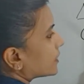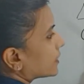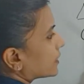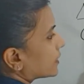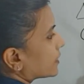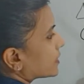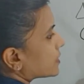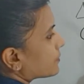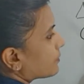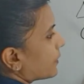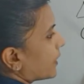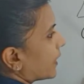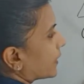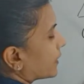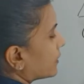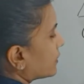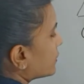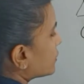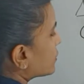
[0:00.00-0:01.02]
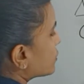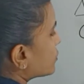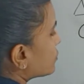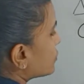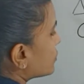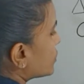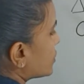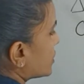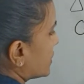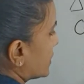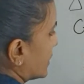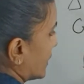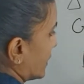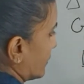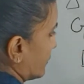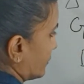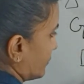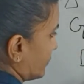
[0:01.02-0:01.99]
is parallel to
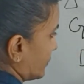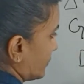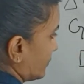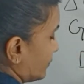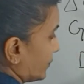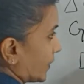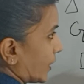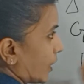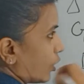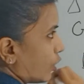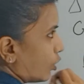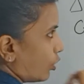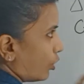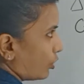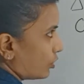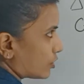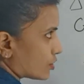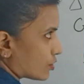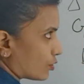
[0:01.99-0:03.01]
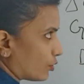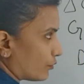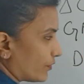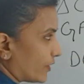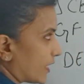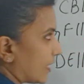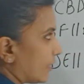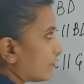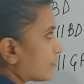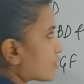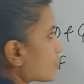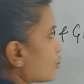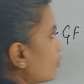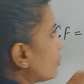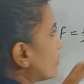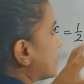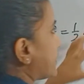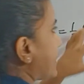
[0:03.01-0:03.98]
GF. Also we have shown